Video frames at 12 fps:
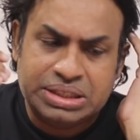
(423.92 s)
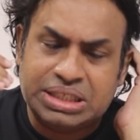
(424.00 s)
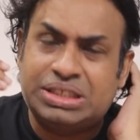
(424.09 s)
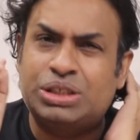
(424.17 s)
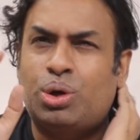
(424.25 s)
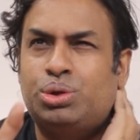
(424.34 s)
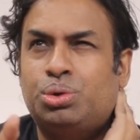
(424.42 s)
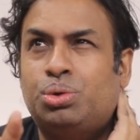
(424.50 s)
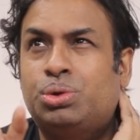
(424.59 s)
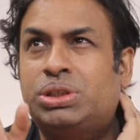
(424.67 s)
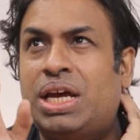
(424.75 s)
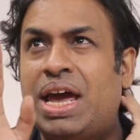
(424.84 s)
This is also
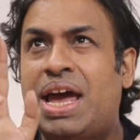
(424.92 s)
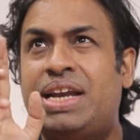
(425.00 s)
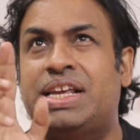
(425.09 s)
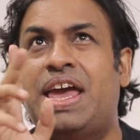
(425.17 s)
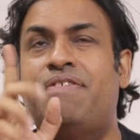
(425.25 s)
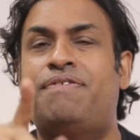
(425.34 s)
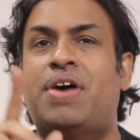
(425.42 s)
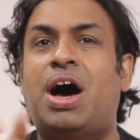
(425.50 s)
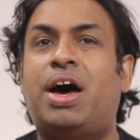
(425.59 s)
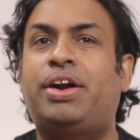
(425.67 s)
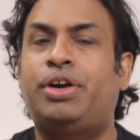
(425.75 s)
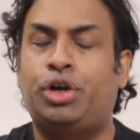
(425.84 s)
known as an
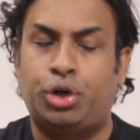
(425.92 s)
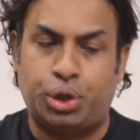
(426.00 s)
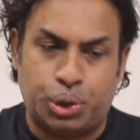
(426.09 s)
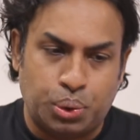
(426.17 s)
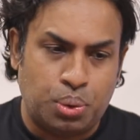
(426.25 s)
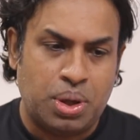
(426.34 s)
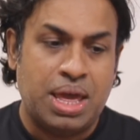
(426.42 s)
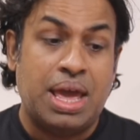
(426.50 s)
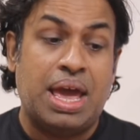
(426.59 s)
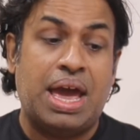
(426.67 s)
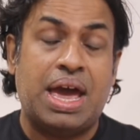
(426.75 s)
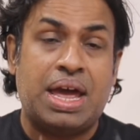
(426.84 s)
FR2,
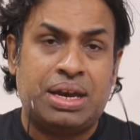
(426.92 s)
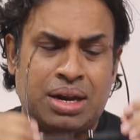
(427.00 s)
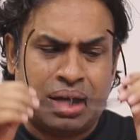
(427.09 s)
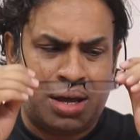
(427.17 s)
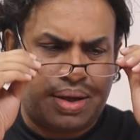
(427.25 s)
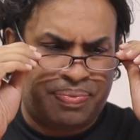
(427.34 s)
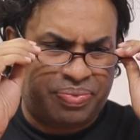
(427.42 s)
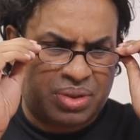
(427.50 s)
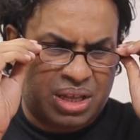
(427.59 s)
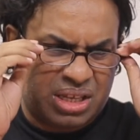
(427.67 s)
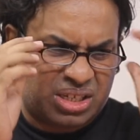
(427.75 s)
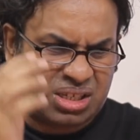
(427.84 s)
and
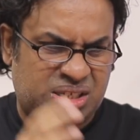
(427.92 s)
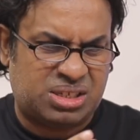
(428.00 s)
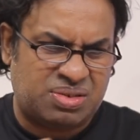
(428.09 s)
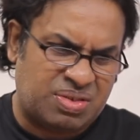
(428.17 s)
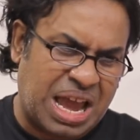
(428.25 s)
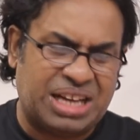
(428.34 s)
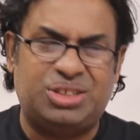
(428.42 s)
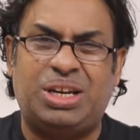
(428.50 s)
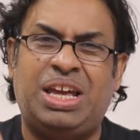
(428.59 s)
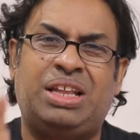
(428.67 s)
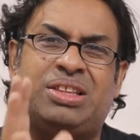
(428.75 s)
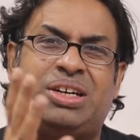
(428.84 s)
it's
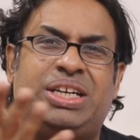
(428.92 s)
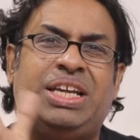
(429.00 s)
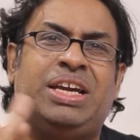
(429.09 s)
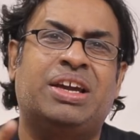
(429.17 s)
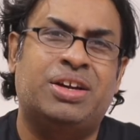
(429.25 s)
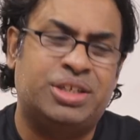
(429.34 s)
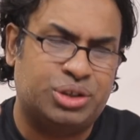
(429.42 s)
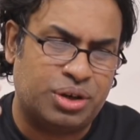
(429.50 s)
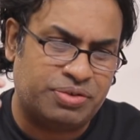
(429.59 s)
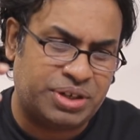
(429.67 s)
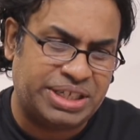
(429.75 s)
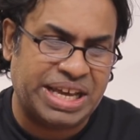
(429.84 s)
actually 30 gigahertz
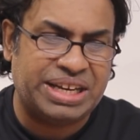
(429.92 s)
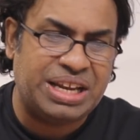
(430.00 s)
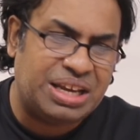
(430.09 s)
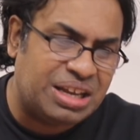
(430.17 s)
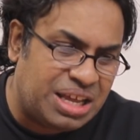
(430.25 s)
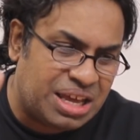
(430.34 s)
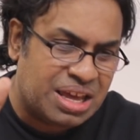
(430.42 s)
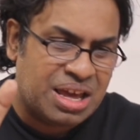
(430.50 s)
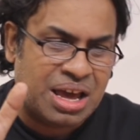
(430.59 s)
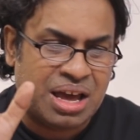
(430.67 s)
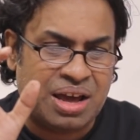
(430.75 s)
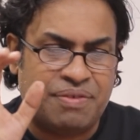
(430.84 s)
onward, technically
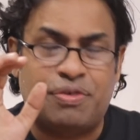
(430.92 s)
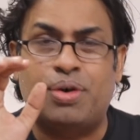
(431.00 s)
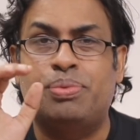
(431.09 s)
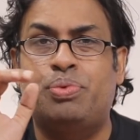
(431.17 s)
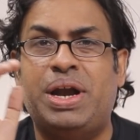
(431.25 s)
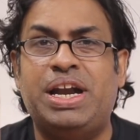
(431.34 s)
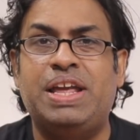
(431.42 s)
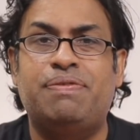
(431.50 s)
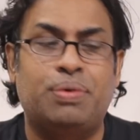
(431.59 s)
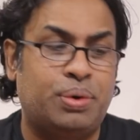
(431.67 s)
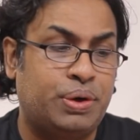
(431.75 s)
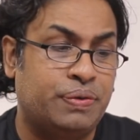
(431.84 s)
from
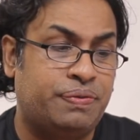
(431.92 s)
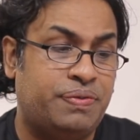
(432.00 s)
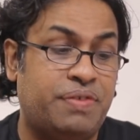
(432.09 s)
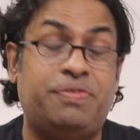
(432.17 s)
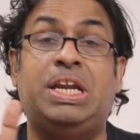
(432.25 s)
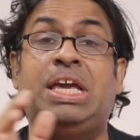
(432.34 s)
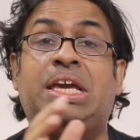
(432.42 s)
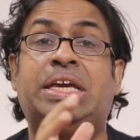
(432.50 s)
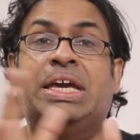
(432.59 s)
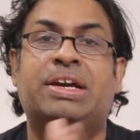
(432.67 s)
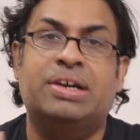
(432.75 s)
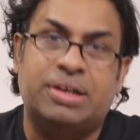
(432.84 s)
24 to 50
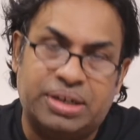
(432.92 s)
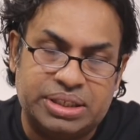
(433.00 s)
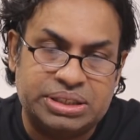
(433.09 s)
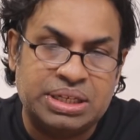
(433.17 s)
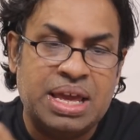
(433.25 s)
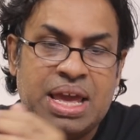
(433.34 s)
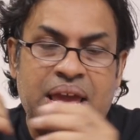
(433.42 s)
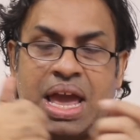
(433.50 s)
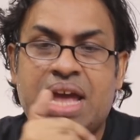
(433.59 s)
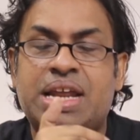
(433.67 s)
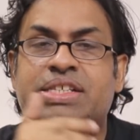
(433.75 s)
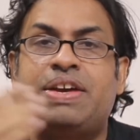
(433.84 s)
gigahertz.
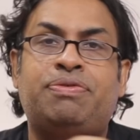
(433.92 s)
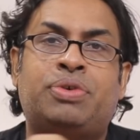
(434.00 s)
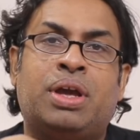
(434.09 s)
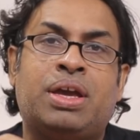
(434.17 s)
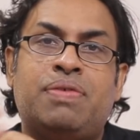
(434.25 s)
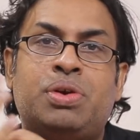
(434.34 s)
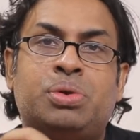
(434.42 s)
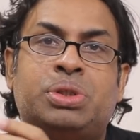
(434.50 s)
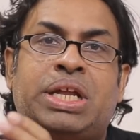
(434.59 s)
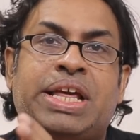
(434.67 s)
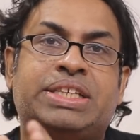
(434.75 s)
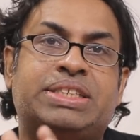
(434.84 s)
And as I've given you
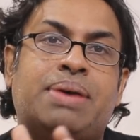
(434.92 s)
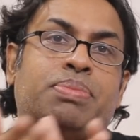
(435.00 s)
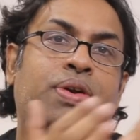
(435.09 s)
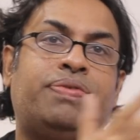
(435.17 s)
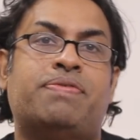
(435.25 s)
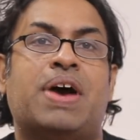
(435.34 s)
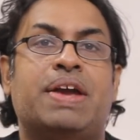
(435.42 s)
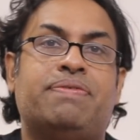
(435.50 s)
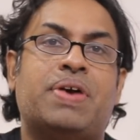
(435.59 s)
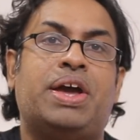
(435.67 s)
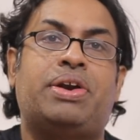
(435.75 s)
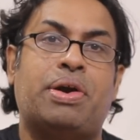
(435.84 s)
that example of the
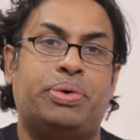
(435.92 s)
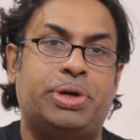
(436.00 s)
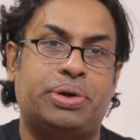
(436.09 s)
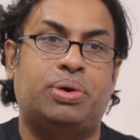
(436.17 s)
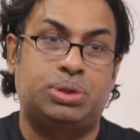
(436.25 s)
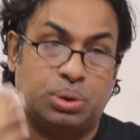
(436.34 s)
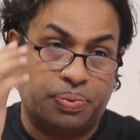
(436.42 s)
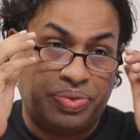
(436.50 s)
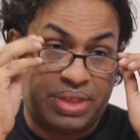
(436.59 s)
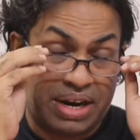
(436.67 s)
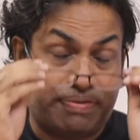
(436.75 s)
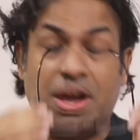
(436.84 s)
Wi-Fi router also,
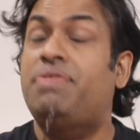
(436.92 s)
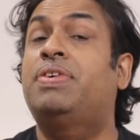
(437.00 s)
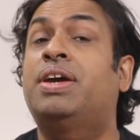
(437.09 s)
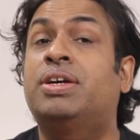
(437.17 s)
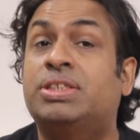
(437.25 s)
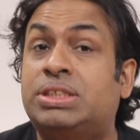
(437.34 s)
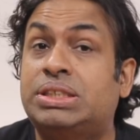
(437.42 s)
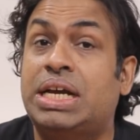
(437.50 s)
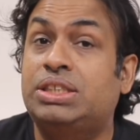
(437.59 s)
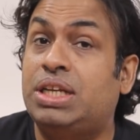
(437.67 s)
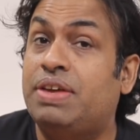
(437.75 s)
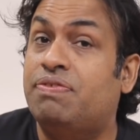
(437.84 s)
that 5 gigahertz is
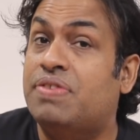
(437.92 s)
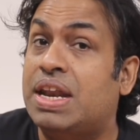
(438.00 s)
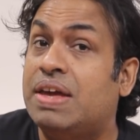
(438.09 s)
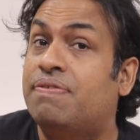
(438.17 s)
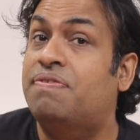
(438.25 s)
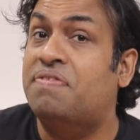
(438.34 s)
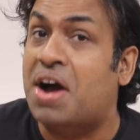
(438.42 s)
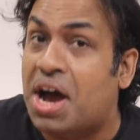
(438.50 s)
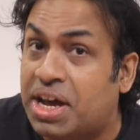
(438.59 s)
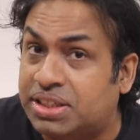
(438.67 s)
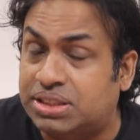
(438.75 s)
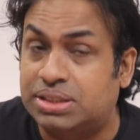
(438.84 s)
actually very
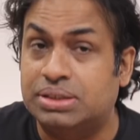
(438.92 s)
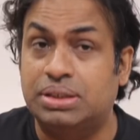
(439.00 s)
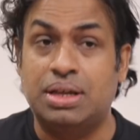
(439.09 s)
fast.